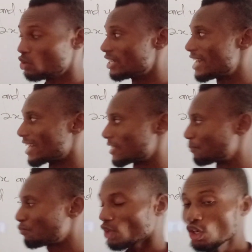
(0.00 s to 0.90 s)
to you
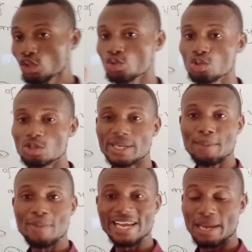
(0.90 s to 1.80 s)
that you
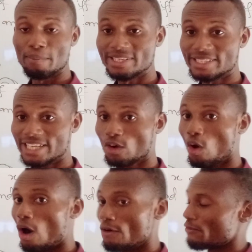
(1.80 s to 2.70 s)
shouldn't make a mistake
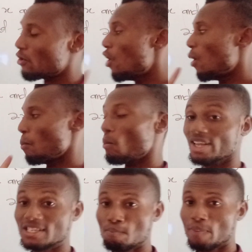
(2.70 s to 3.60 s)
of
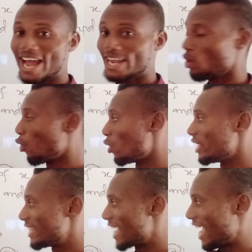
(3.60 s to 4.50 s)
multiplying
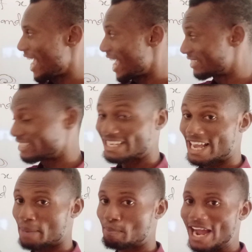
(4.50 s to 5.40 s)
only the s
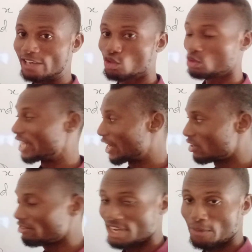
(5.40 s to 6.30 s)
here by 2 then
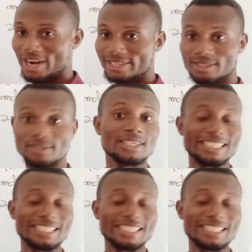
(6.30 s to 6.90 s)
you leave the rest.